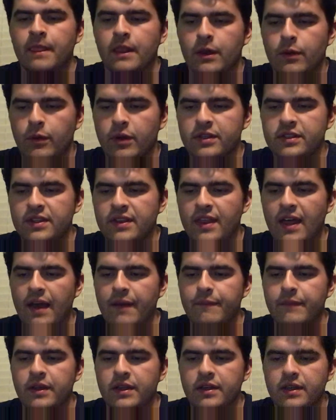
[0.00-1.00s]
What did that
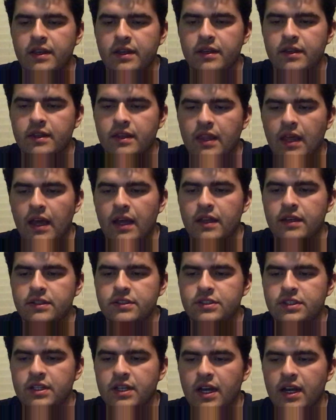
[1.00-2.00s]
mean? that
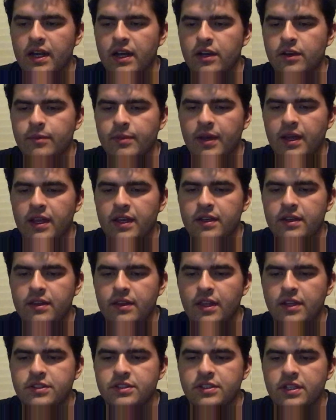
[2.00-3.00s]
she got out of bed,
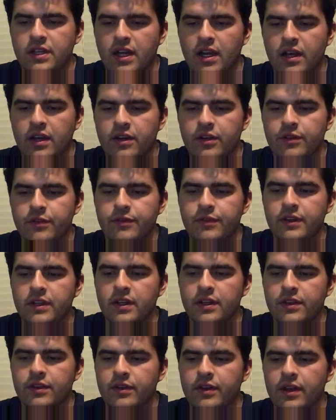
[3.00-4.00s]
that she got her feet on
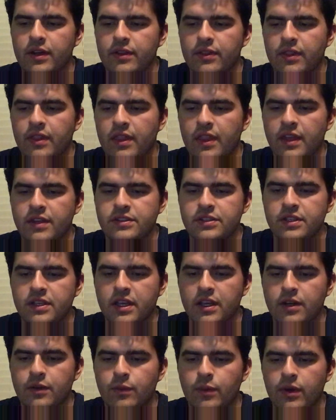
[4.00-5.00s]
the ground, that she
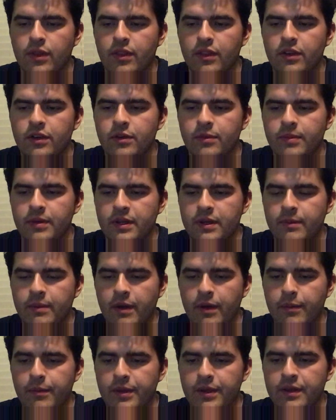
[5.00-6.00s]
cared one little bit
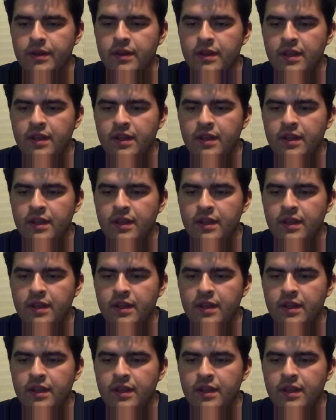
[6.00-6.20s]
about me,